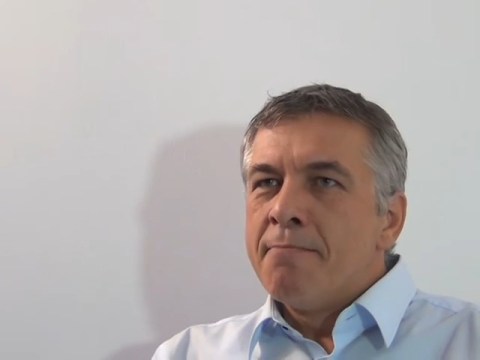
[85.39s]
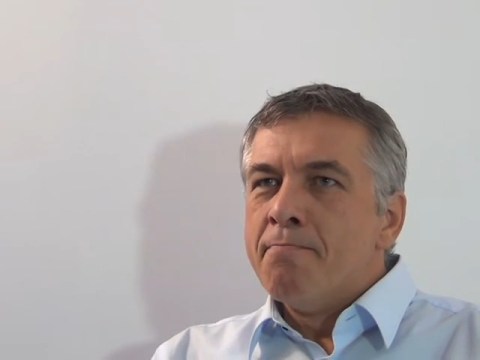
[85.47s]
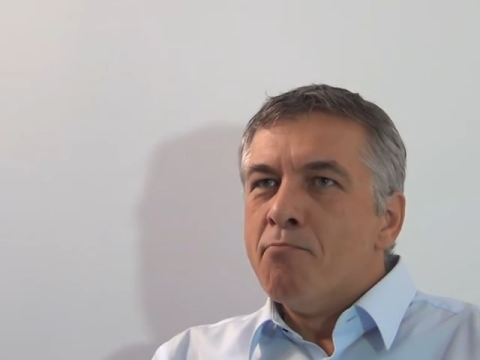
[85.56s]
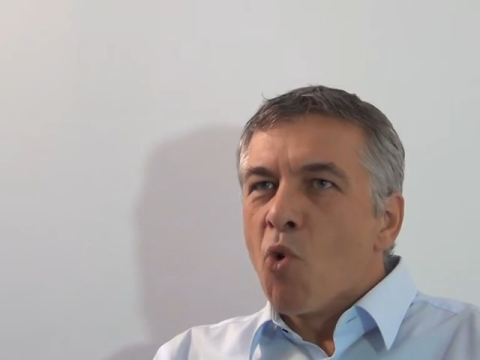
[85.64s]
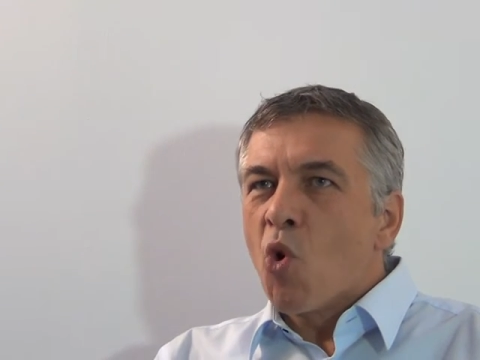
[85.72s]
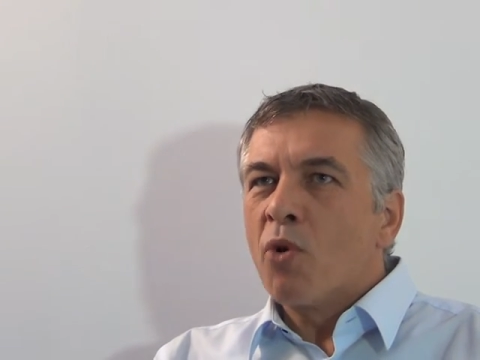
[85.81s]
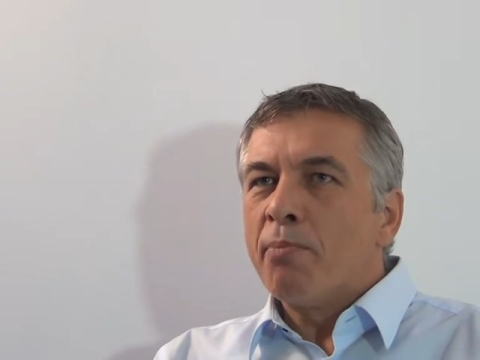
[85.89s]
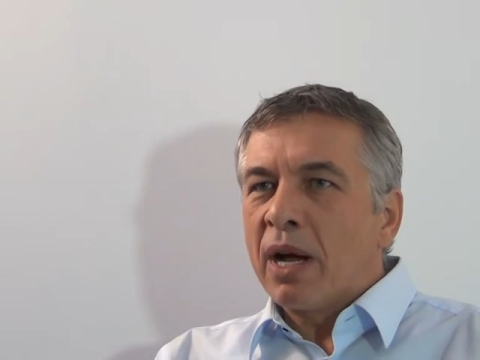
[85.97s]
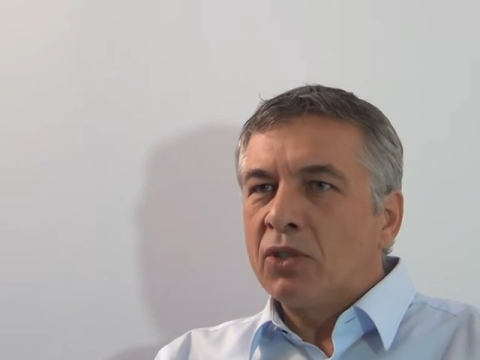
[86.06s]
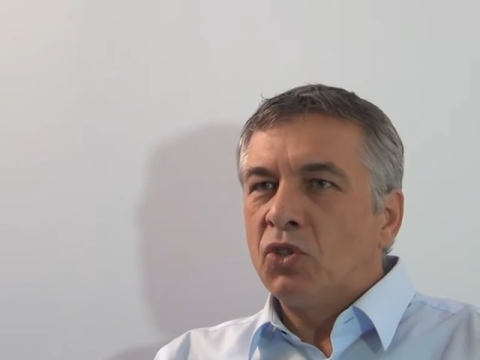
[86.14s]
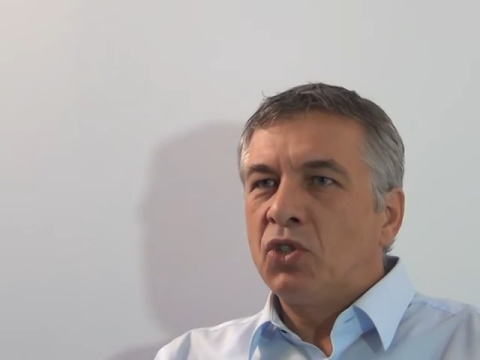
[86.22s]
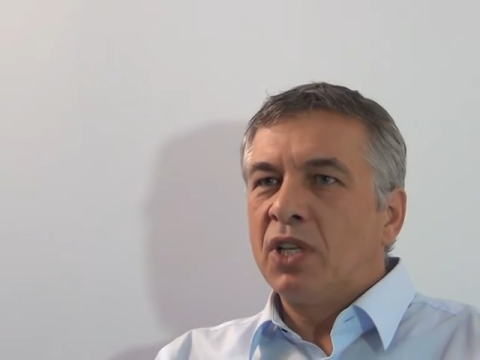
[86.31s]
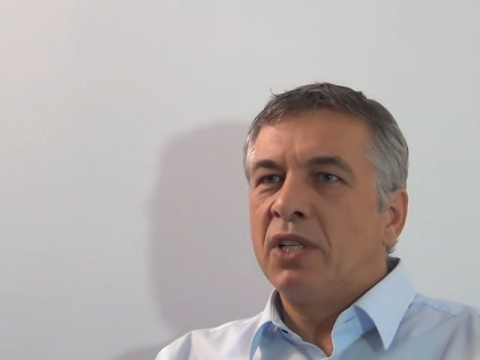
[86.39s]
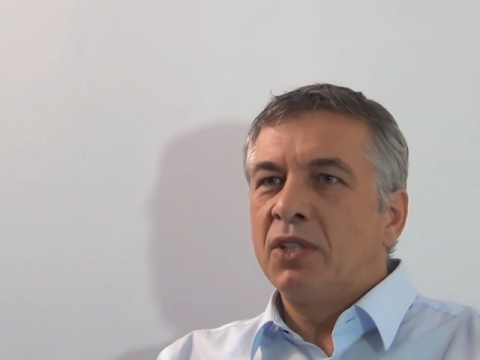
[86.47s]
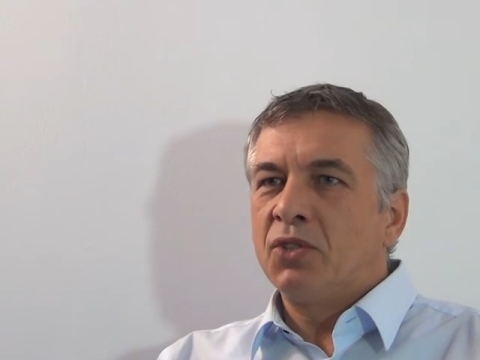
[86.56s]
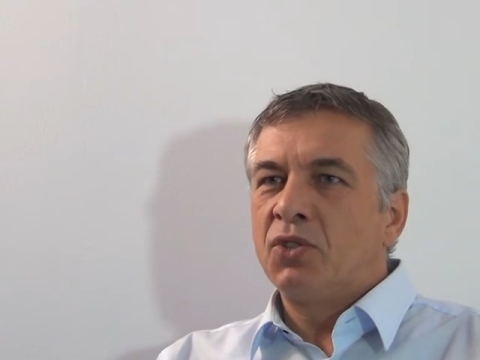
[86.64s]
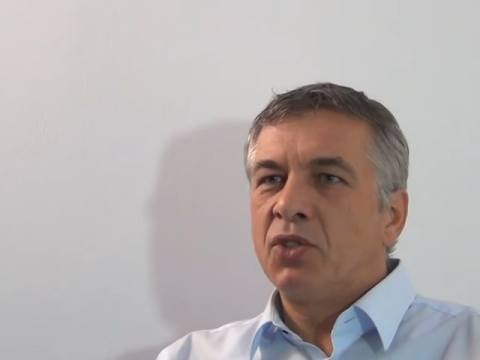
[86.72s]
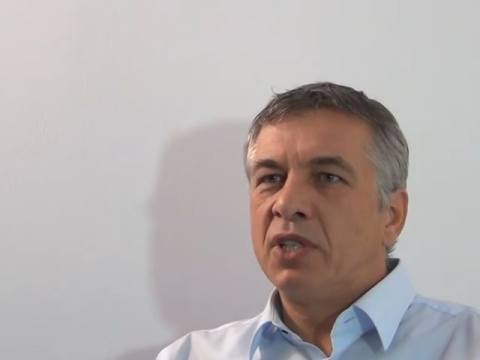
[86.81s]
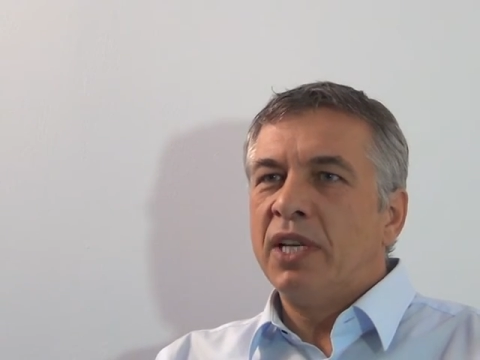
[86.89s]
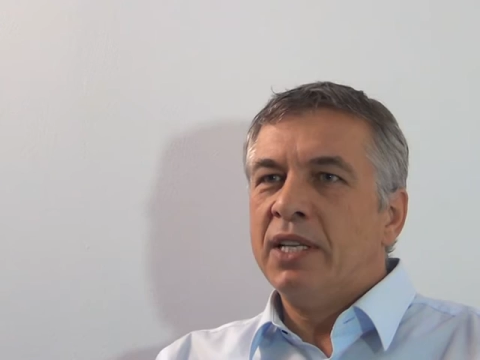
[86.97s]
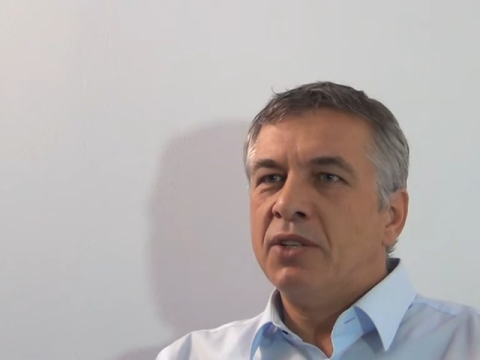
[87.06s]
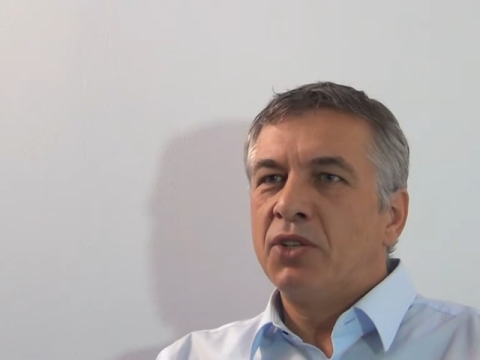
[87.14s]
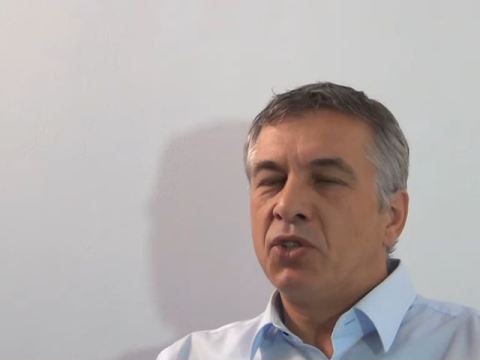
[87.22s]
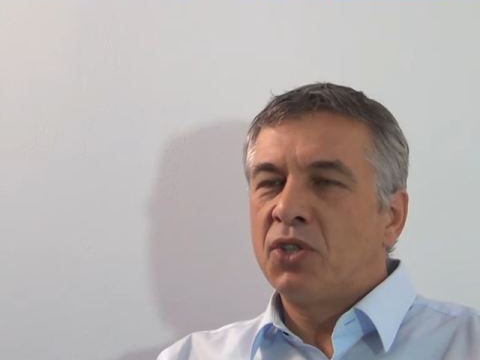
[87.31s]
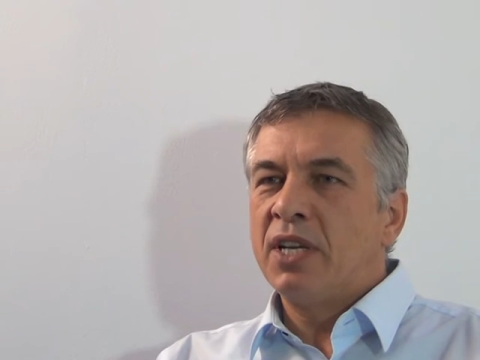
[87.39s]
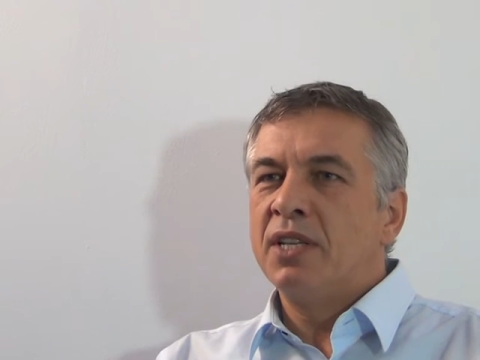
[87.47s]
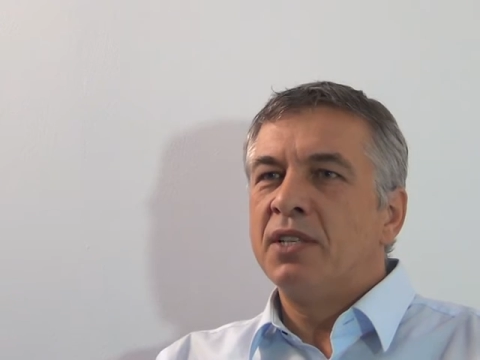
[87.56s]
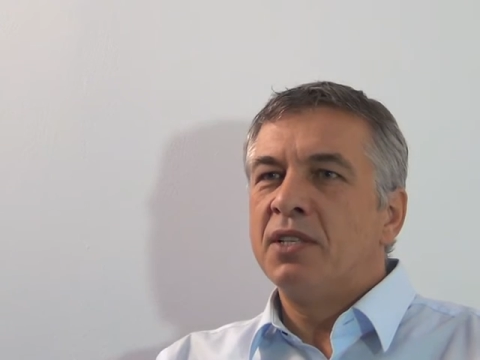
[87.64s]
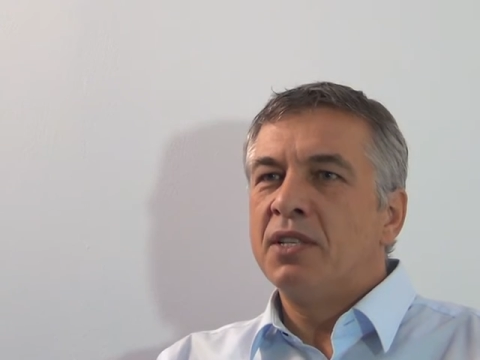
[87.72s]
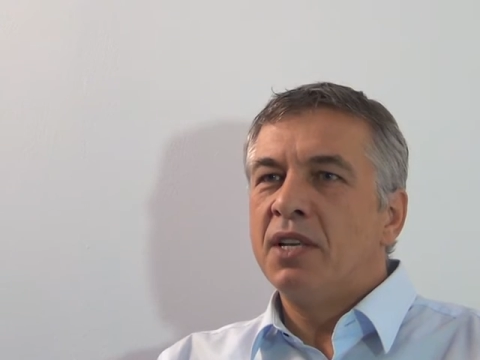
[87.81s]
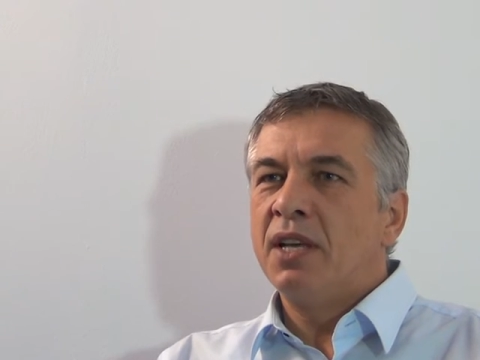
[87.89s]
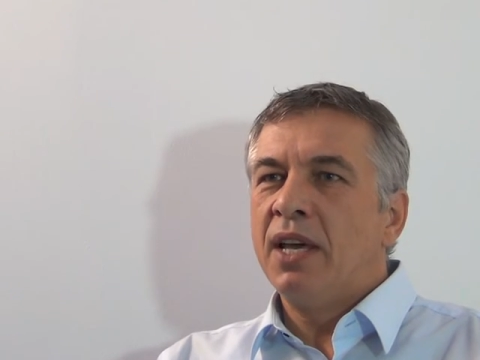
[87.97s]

more mast cells in the skin